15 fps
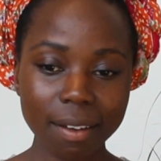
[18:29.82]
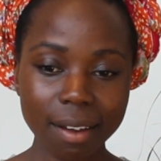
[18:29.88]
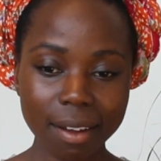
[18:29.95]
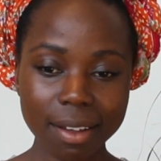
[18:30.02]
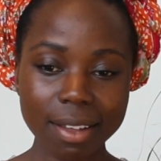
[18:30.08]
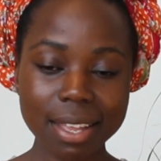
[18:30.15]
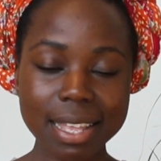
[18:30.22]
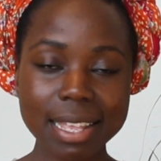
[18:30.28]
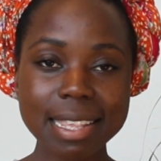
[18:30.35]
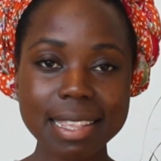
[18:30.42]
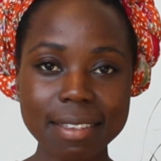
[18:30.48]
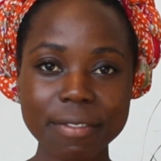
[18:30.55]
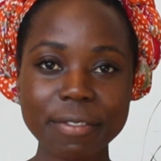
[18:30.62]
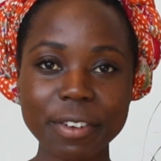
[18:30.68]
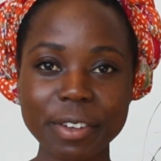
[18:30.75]
uh,
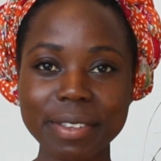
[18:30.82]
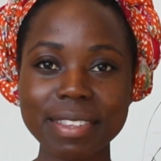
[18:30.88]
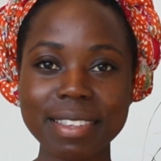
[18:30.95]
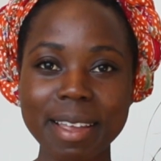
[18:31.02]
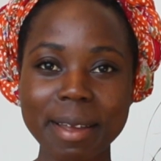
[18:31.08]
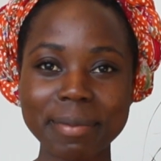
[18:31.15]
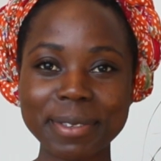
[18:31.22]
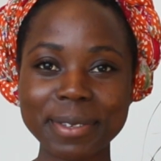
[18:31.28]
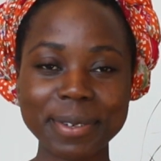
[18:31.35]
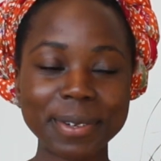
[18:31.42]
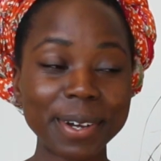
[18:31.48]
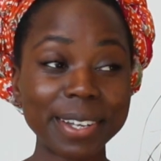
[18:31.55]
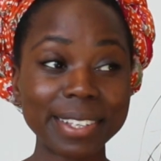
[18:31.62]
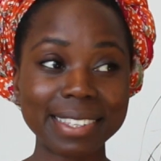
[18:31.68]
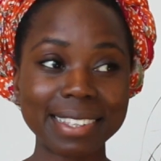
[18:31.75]
is the first step
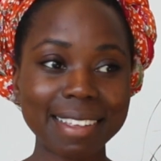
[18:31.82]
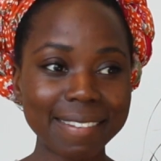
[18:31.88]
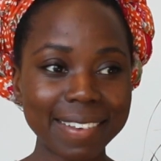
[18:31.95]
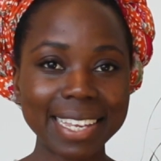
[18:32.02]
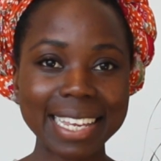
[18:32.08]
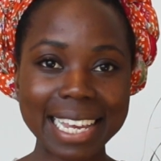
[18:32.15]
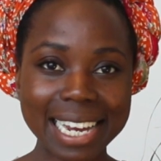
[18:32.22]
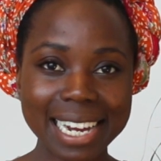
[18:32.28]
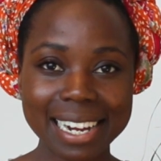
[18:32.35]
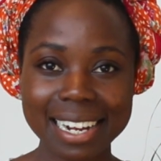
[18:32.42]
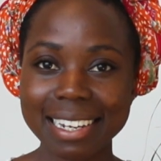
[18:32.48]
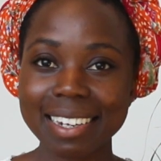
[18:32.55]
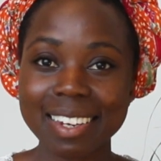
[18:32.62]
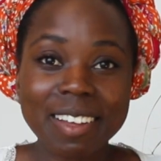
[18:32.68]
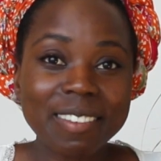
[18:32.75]
to us living here
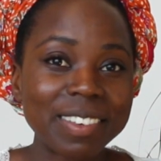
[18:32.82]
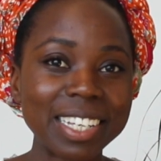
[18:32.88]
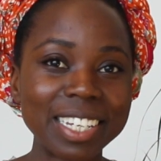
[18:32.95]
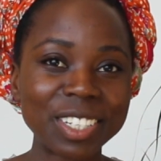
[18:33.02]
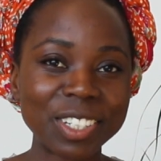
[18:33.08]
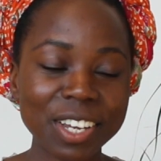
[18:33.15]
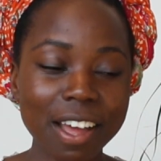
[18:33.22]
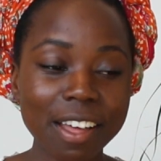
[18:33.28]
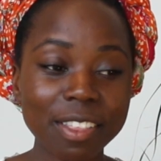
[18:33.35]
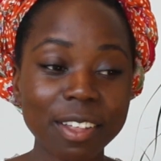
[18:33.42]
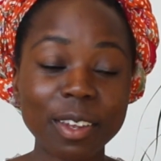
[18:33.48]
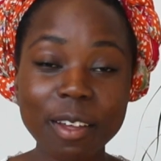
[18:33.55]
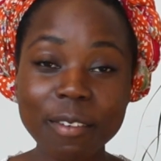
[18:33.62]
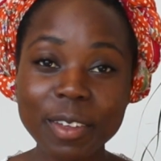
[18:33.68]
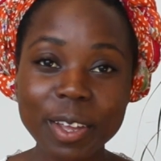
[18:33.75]
and loving each
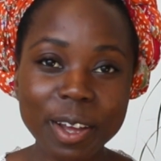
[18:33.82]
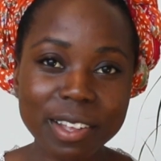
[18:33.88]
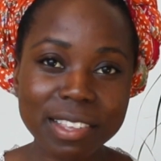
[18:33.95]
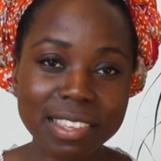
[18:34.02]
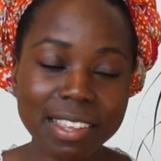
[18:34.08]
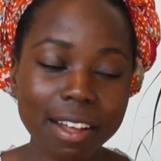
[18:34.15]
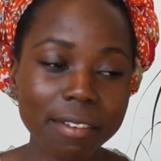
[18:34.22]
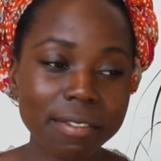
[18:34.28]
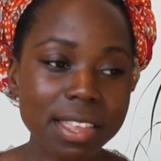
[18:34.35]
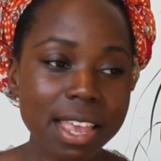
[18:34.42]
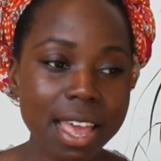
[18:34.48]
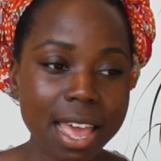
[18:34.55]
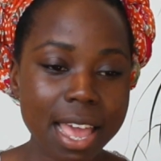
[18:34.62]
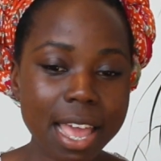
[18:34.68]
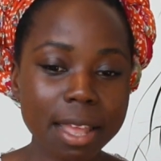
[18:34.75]
other, loving
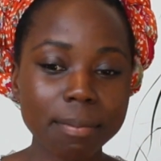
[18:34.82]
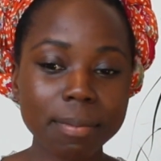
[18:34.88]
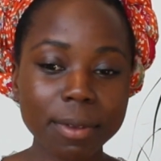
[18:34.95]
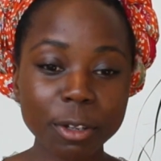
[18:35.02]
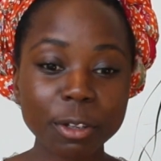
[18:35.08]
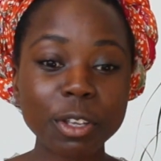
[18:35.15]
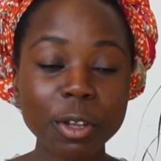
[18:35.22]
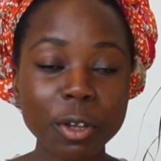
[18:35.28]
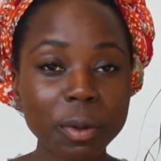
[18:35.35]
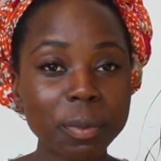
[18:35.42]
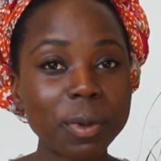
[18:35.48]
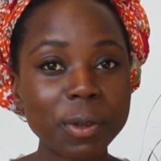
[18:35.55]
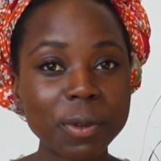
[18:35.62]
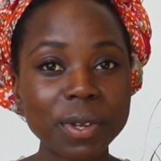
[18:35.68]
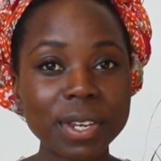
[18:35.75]
ourselves, and building
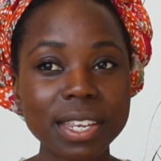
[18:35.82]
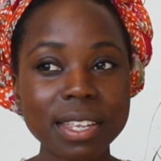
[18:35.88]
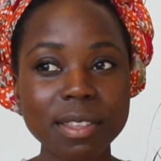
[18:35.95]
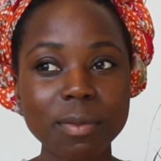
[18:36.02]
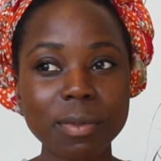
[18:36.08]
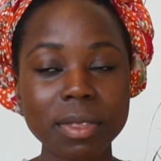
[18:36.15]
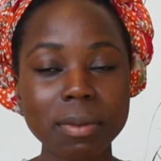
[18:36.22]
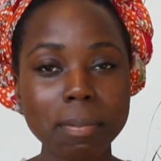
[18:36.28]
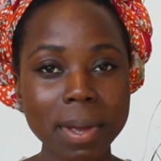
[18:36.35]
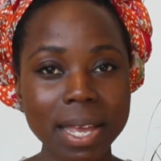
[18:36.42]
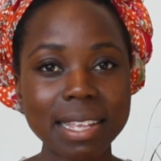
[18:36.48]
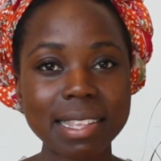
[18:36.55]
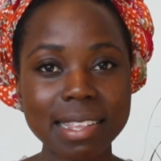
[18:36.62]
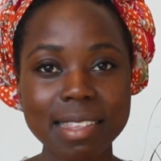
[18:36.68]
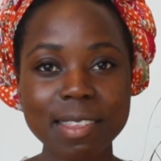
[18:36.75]
communities with
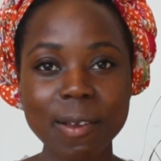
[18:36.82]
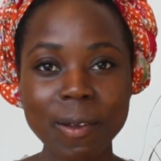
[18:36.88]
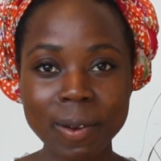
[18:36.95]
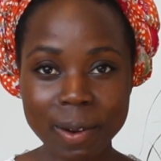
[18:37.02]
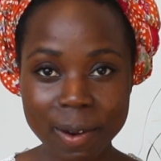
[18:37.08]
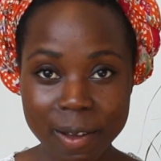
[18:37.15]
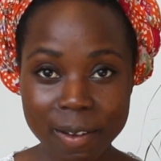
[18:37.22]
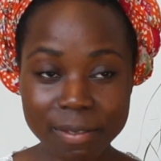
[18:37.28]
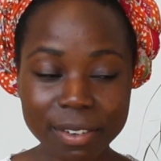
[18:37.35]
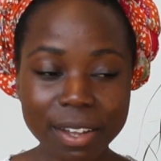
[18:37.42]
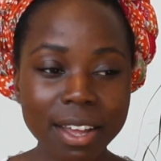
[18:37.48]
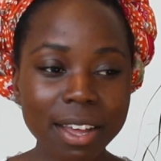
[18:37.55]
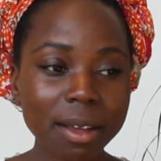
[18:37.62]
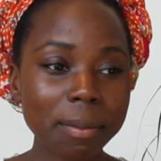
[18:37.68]
bases on love,